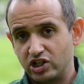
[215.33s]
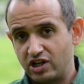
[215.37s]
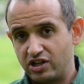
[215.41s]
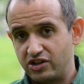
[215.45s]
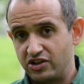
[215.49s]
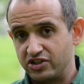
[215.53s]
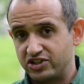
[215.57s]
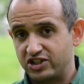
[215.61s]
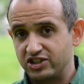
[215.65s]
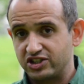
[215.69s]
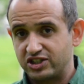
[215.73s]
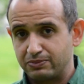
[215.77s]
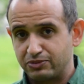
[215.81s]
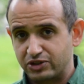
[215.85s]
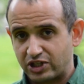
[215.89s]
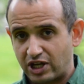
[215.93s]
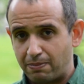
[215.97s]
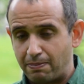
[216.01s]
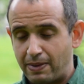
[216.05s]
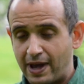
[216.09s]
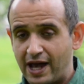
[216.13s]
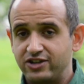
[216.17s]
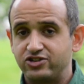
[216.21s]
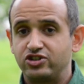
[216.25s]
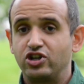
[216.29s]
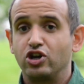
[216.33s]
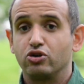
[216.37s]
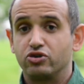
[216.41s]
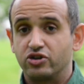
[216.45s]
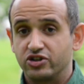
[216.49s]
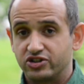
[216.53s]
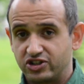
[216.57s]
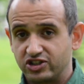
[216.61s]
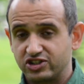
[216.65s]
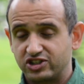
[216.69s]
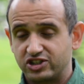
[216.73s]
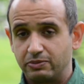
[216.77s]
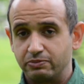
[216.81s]
and the system's capacity or the
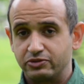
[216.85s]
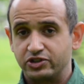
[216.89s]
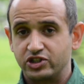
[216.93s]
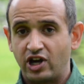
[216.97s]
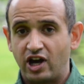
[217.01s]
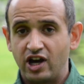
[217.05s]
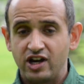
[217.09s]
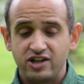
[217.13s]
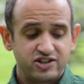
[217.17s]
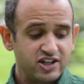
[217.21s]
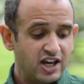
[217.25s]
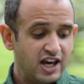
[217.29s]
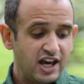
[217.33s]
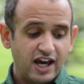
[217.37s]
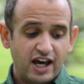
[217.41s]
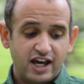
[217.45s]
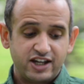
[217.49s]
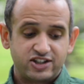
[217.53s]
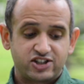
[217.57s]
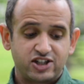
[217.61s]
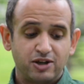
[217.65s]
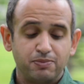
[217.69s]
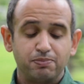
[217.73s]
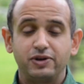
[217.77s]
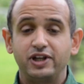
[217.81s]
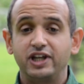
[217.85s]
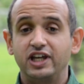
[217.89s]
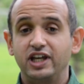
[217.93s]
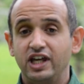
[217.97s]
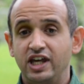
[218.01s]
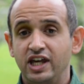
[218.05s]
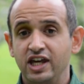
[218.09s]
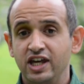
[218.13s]
system size is simply